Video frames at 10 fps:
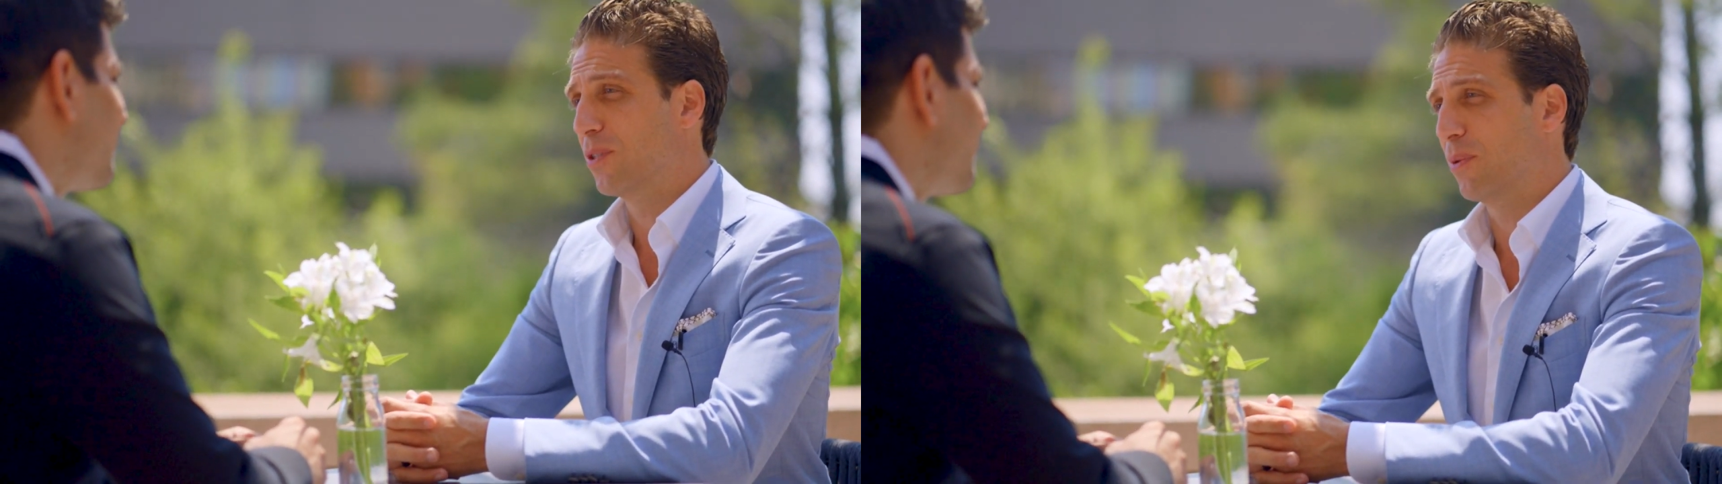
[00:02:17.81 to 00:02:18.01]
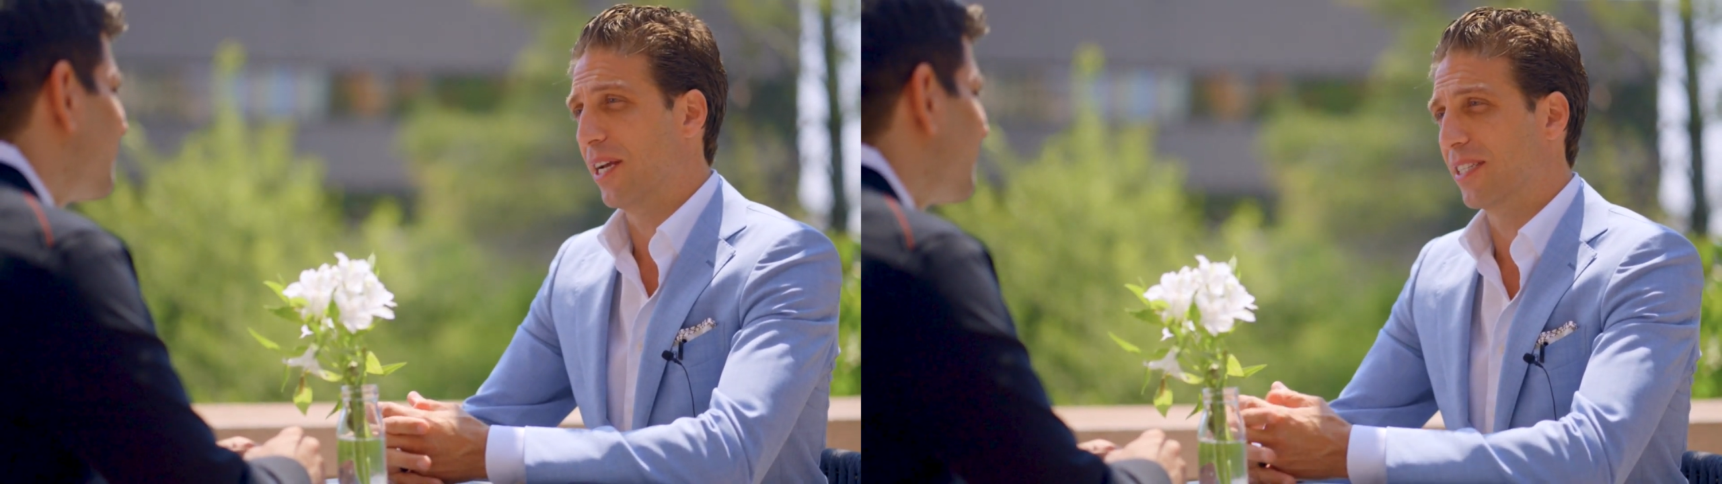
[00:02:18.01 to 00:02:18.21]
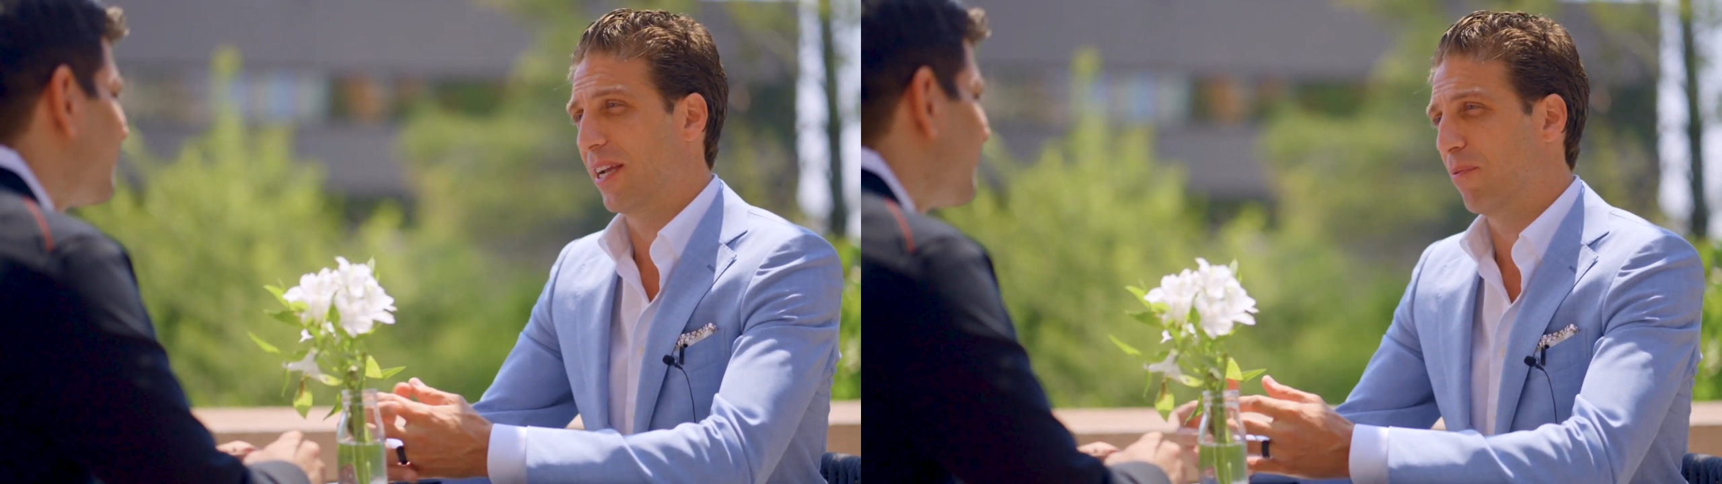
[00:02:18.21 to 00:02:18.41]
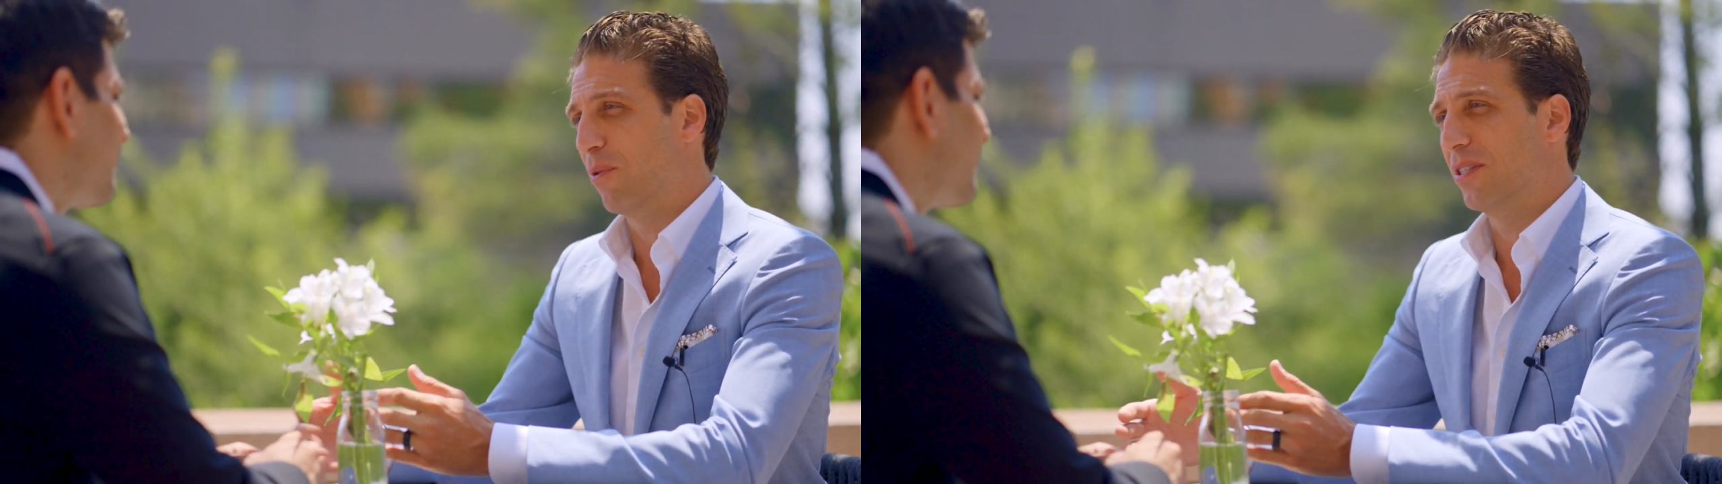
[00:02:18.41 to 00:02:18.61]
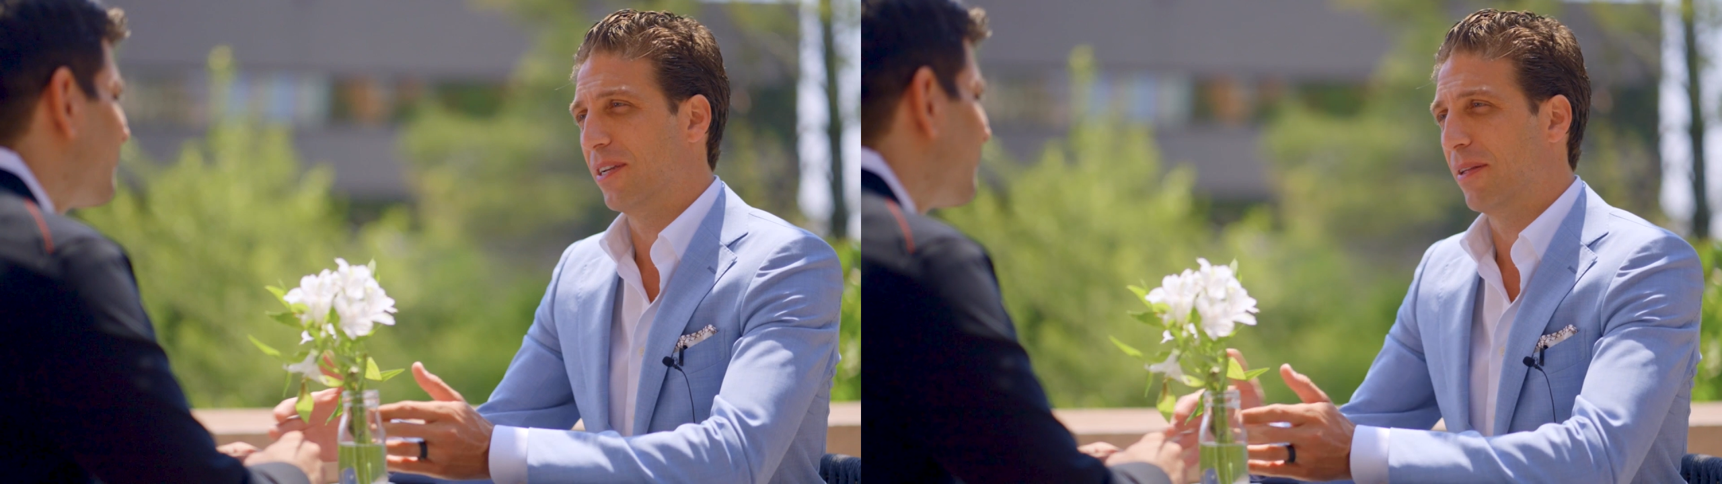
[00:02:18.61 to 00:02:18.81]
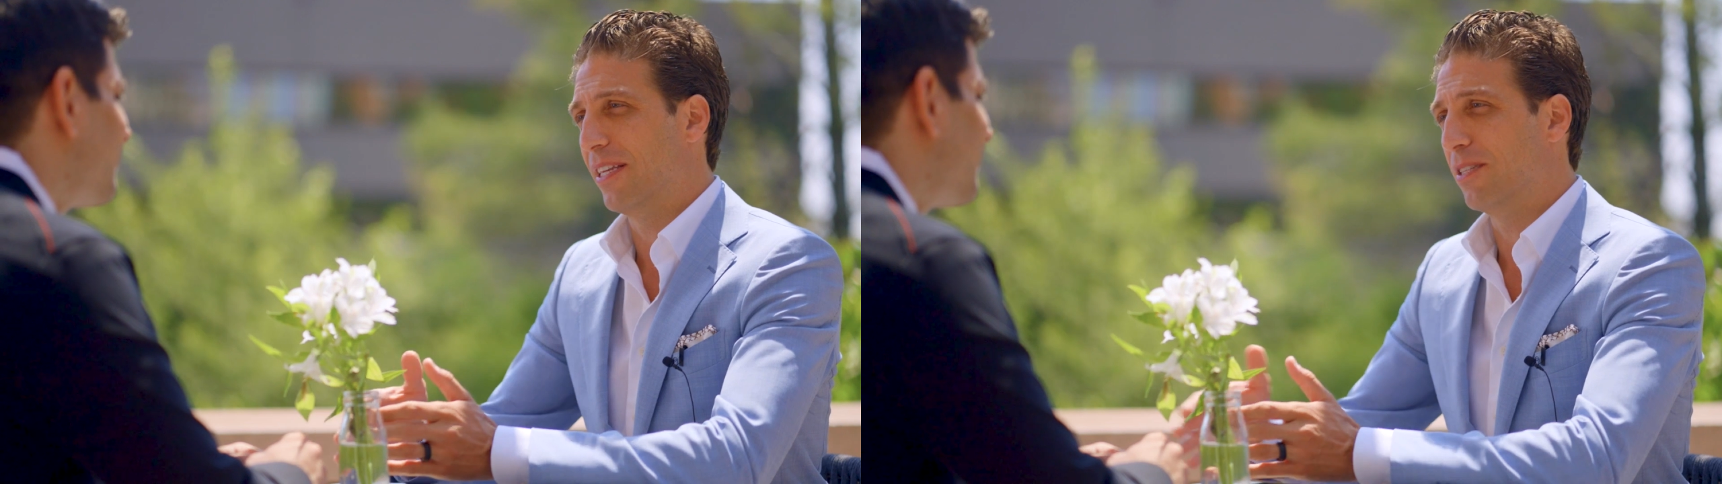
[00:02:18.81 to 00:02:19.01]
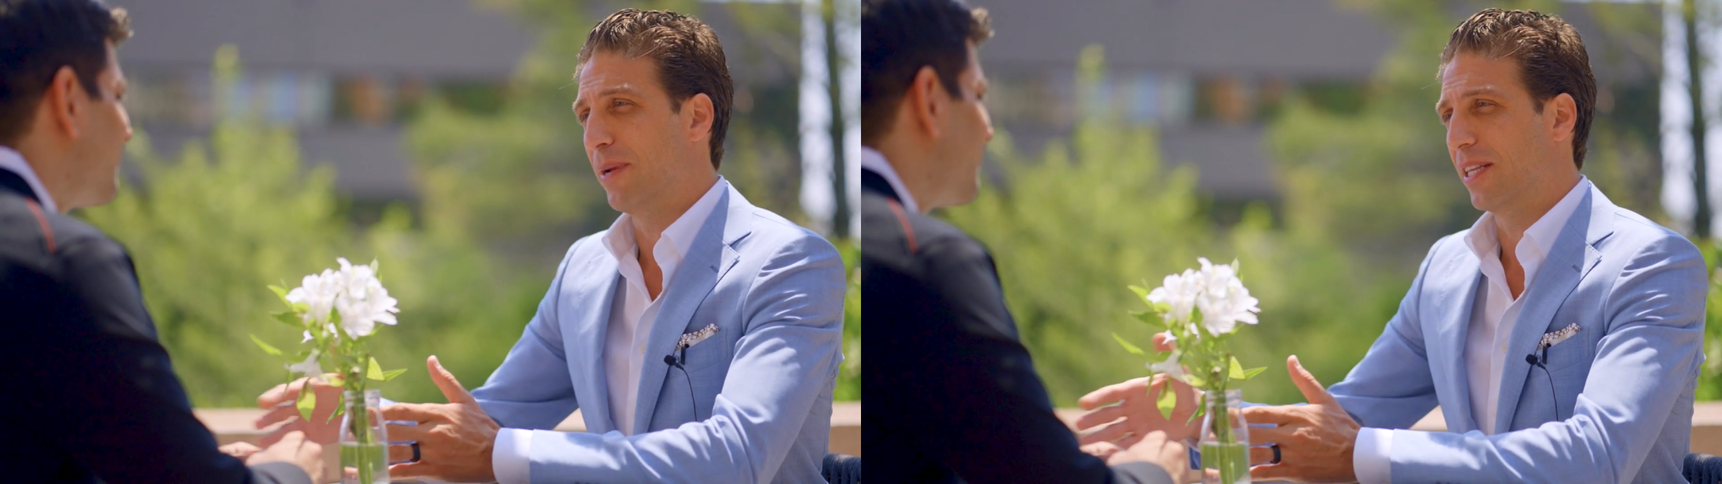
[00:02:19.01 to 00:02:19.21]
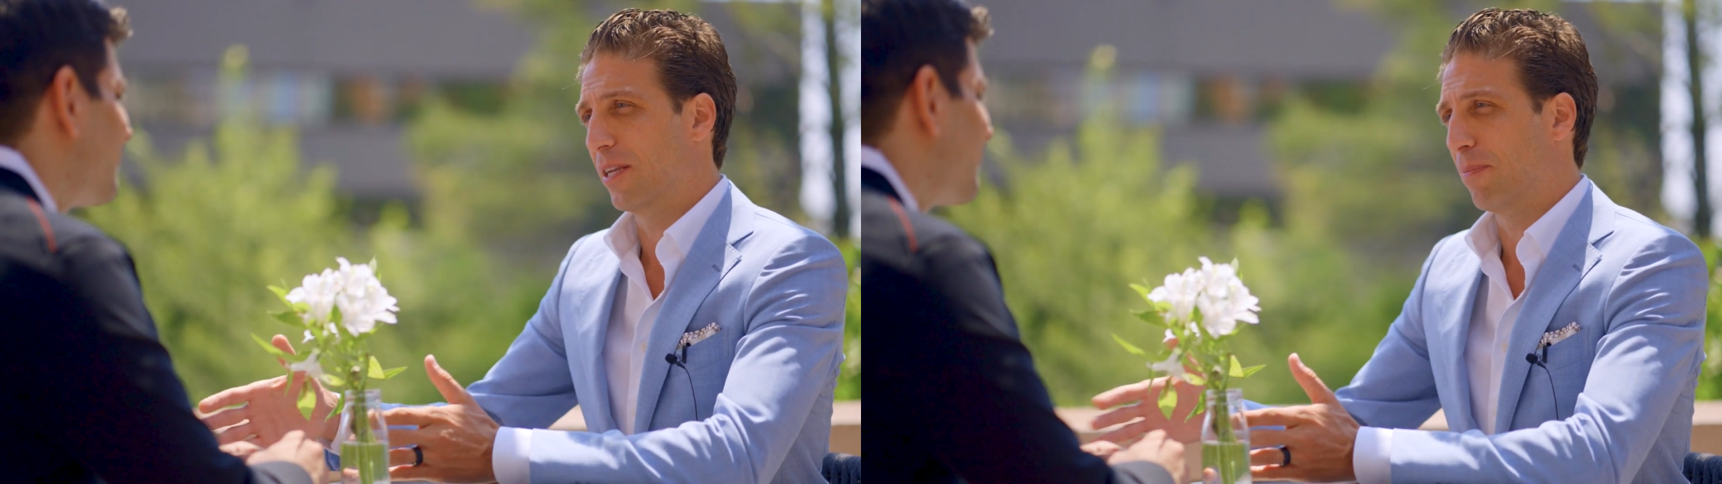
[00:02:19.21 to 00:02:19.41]
So we ask everyone to at least
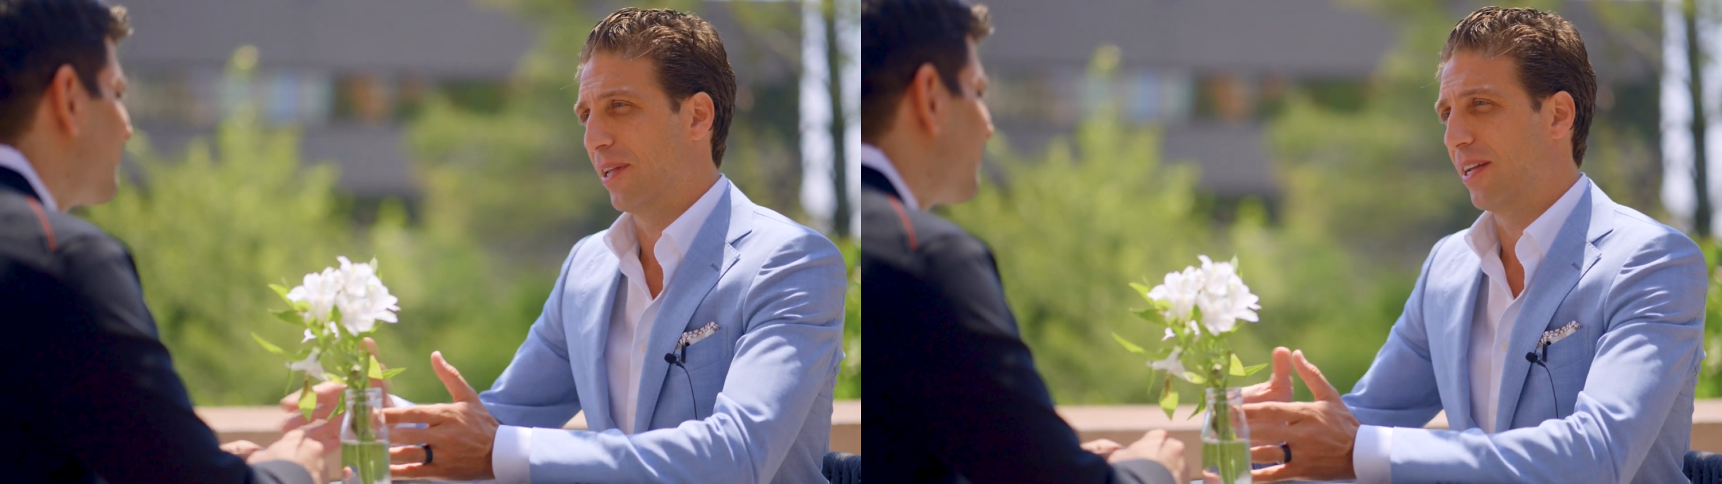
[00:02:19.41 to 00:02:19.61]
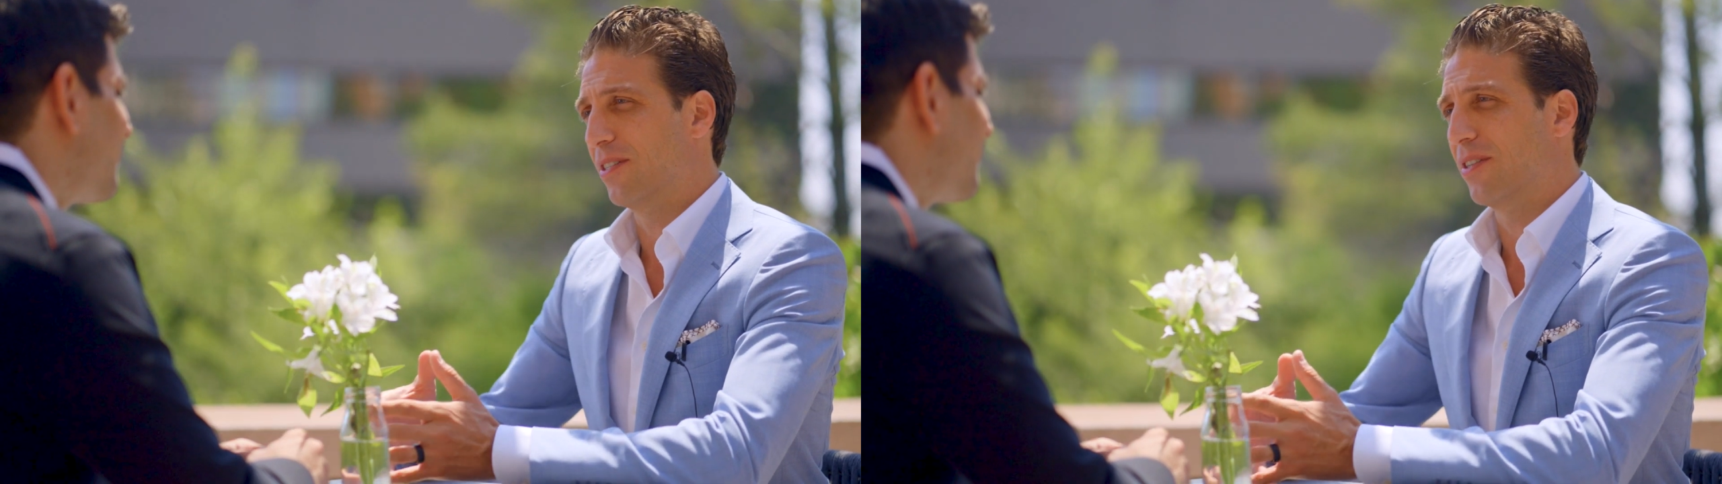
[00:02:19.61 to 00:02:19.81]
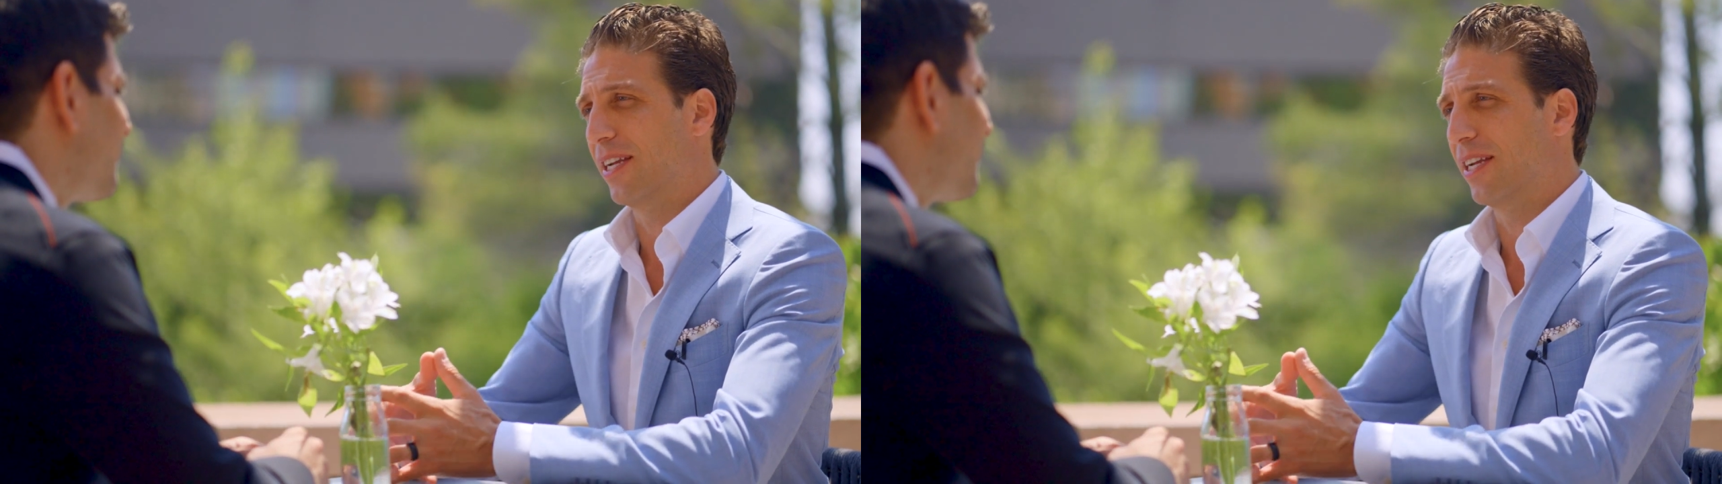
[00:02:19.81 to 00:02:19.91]
make their plans.